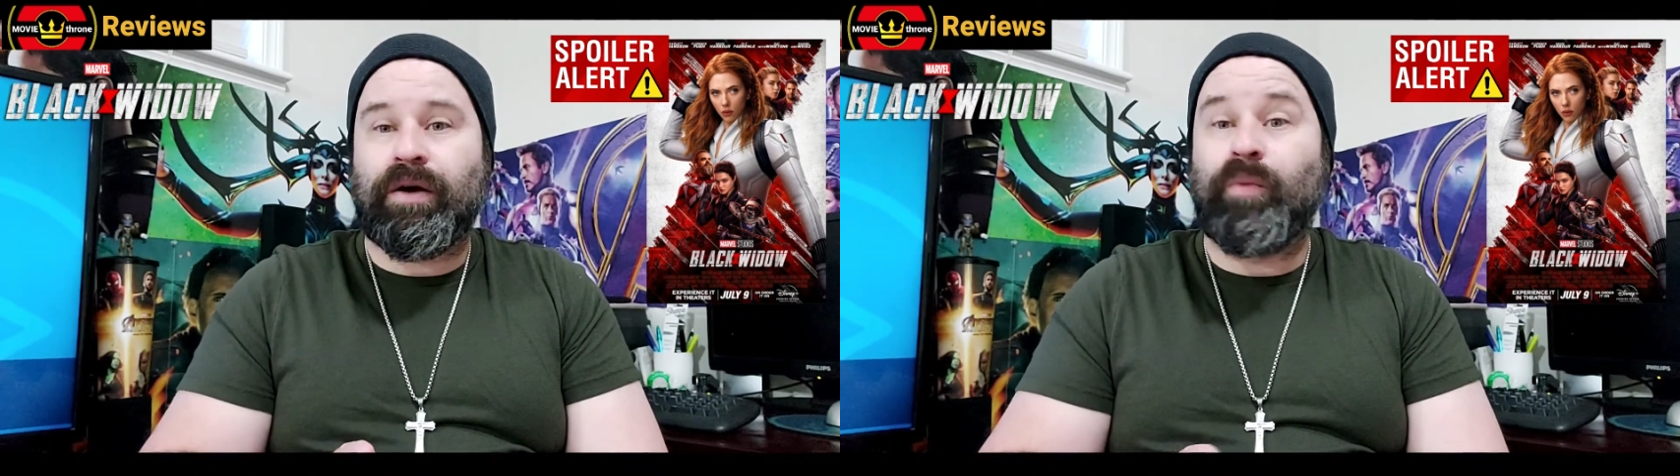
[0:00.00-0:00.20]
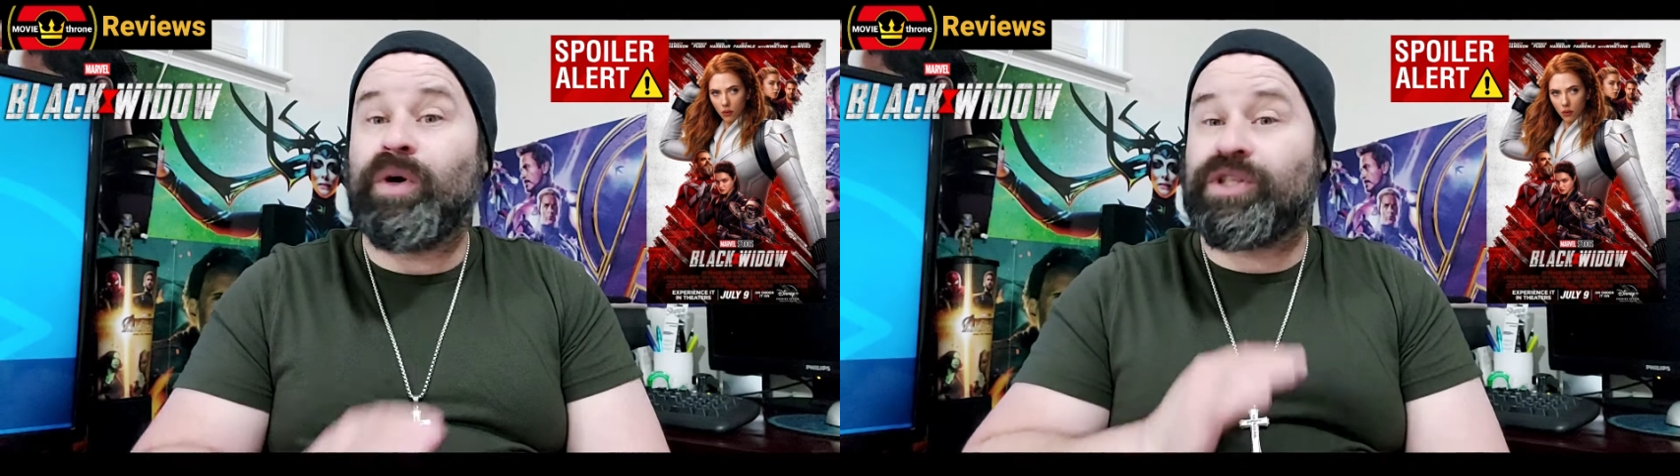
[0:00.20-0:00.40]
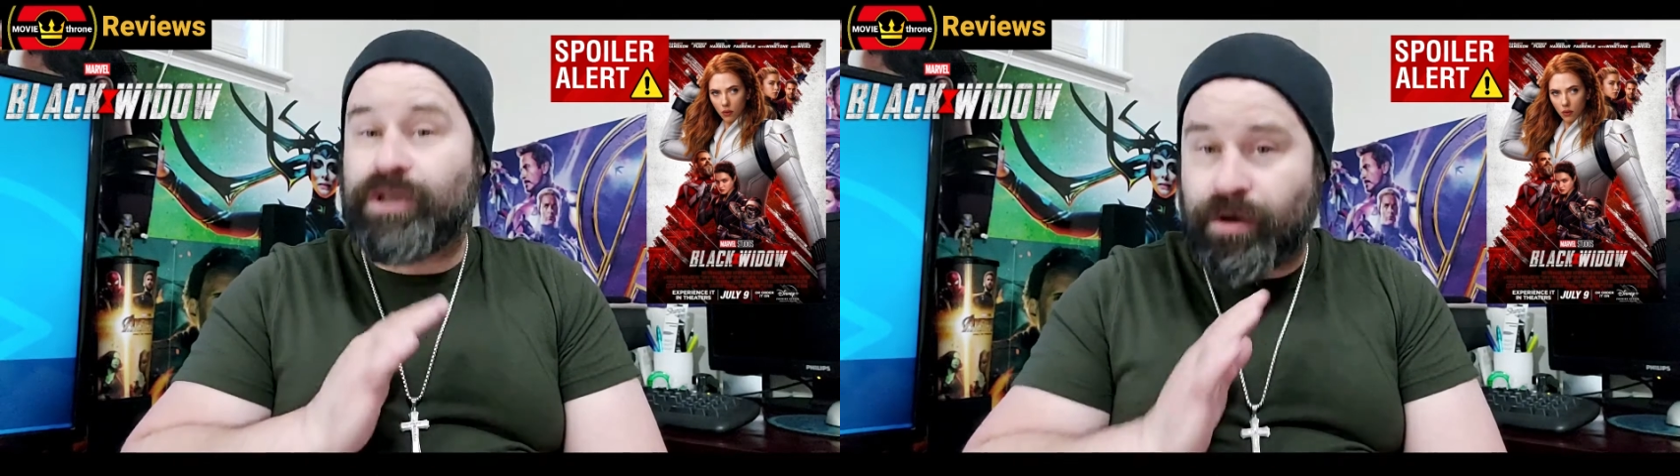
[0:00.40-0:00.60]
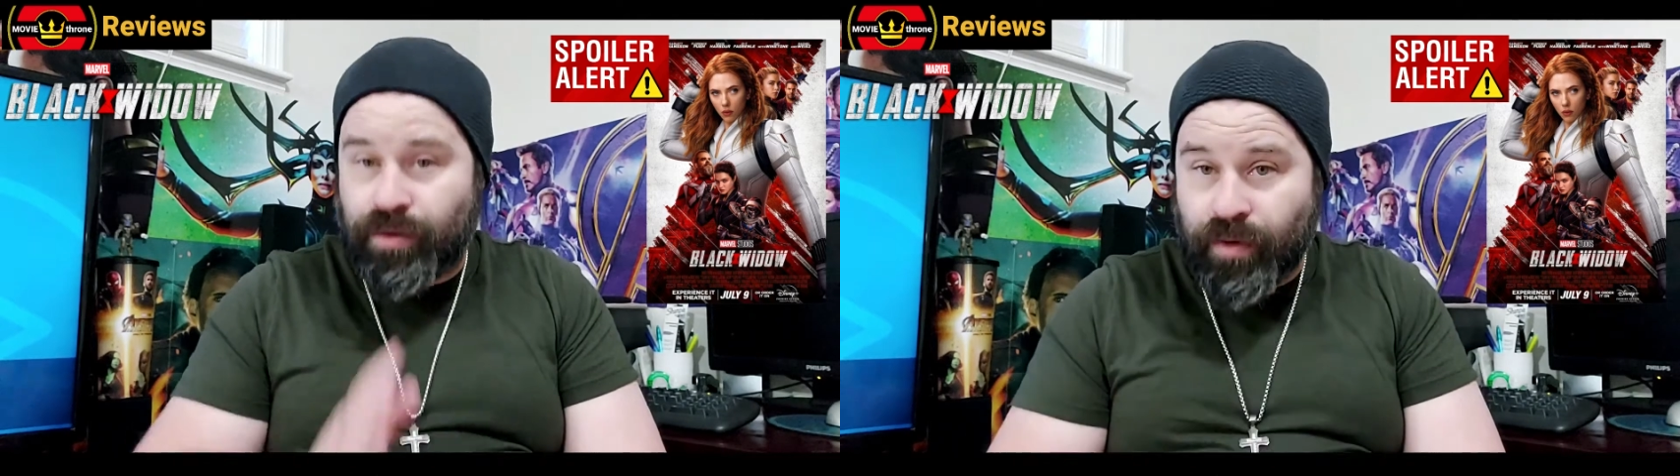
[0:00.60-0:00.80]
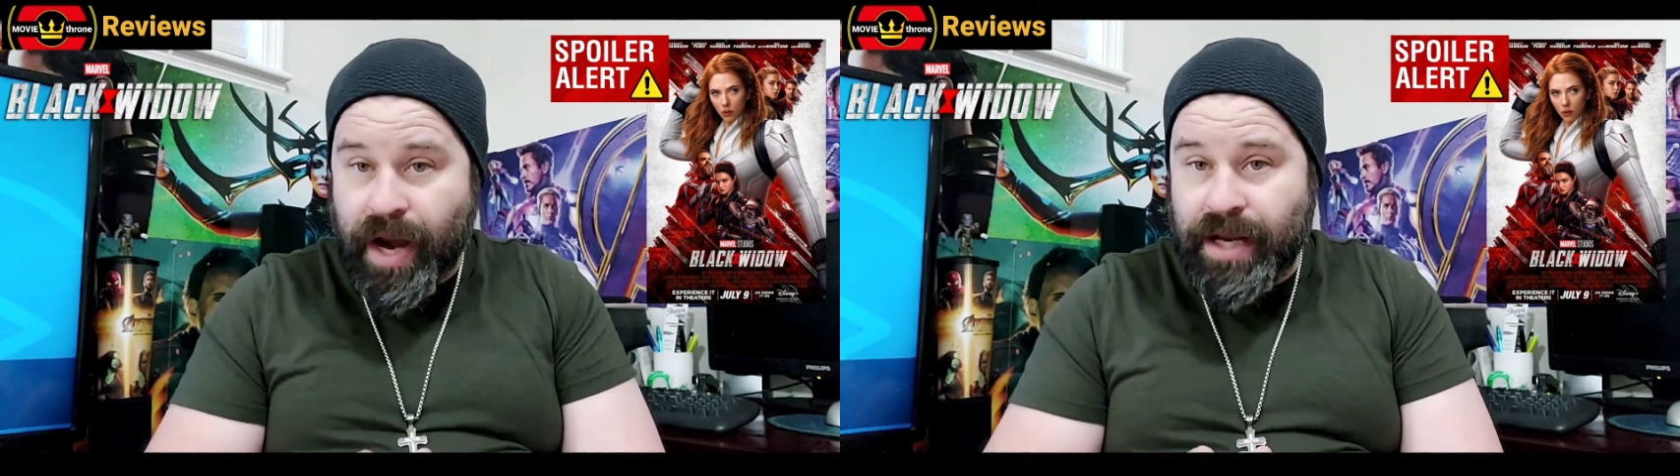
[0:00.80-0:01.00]
was
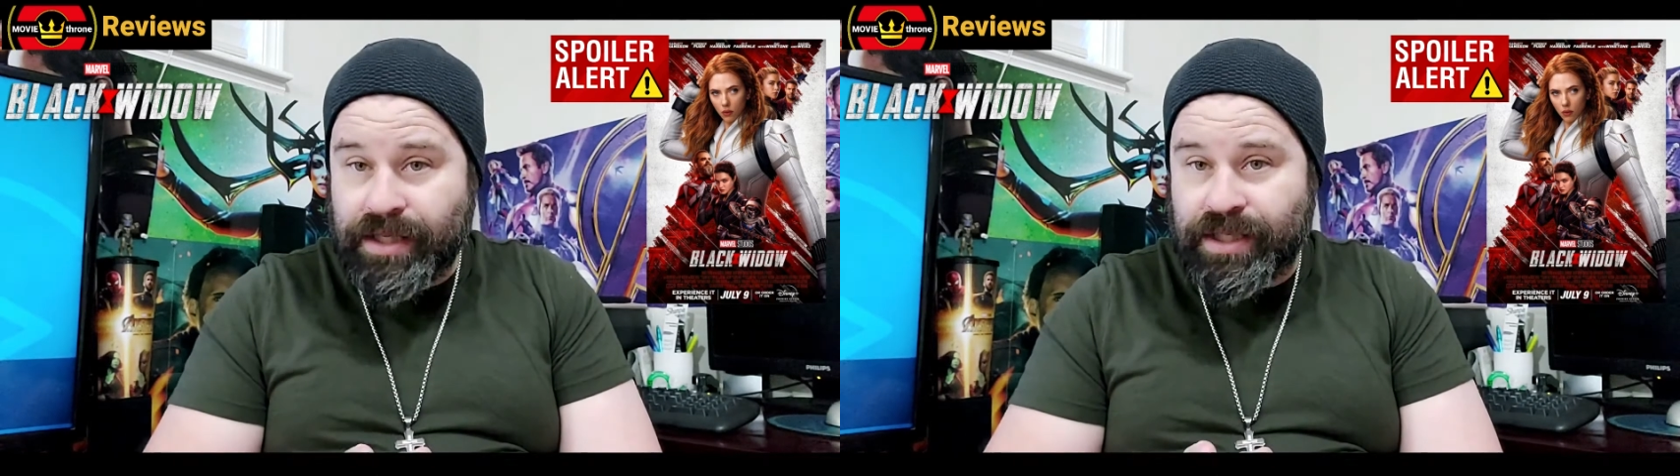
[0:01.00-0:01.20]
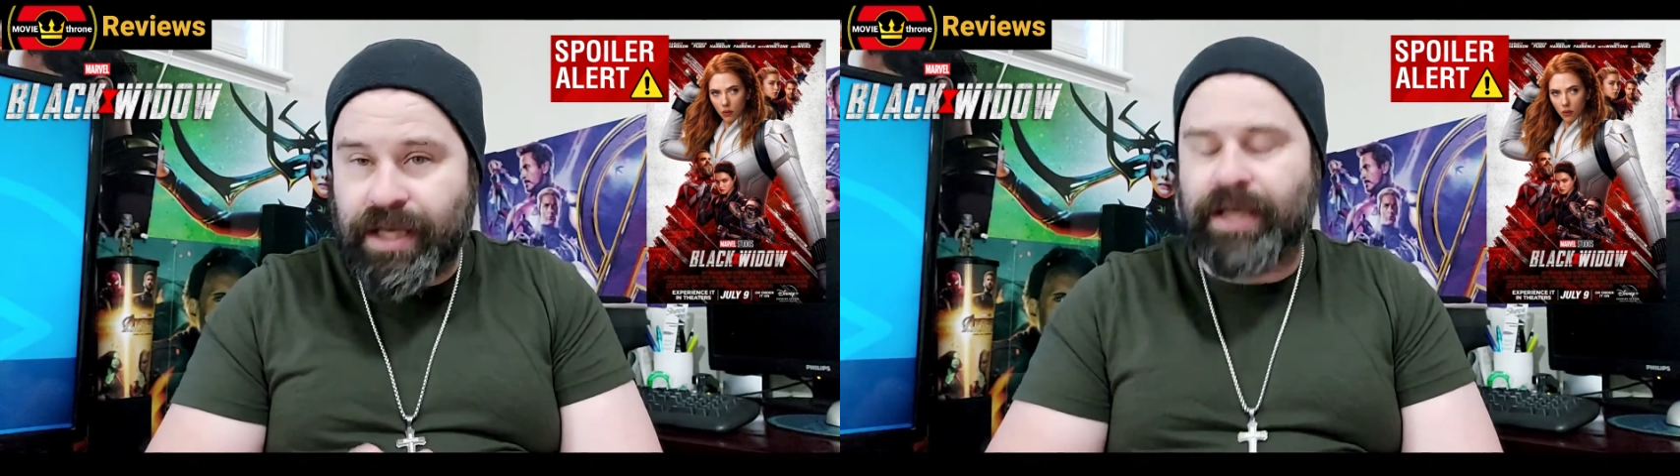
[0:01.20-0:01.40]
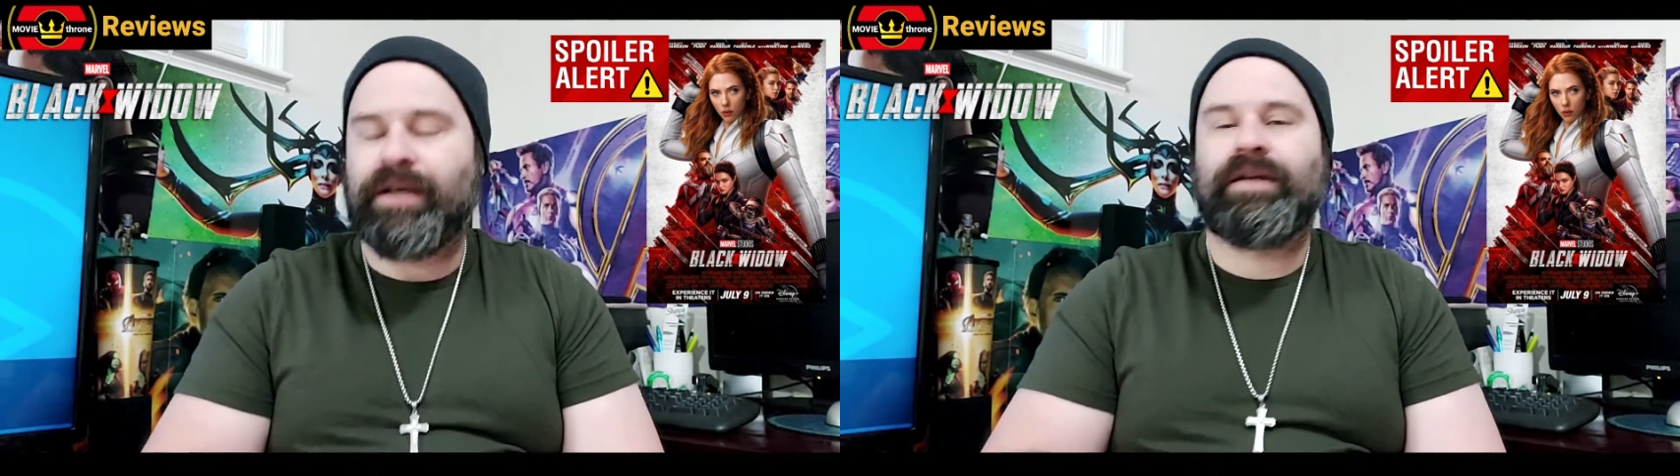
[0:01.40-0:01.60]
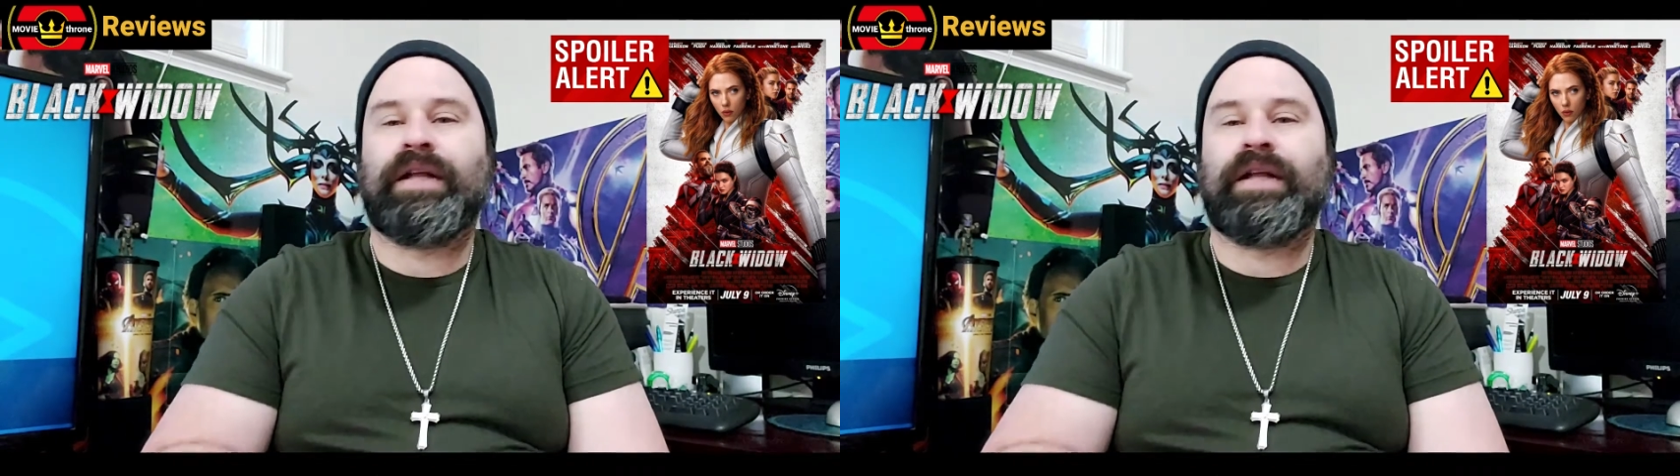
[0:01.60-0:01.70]
crazy.